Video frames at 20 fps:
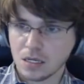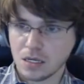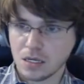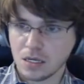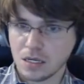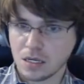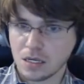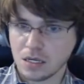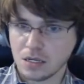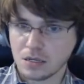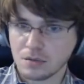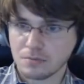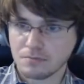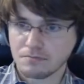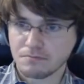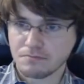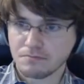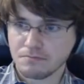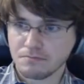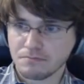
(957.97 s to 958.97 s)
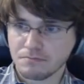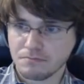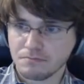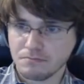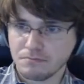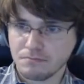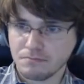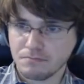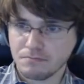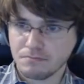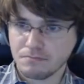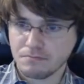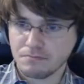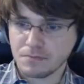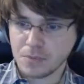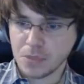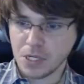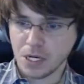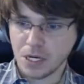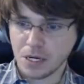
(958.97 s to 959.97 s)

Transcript: Um, yeah.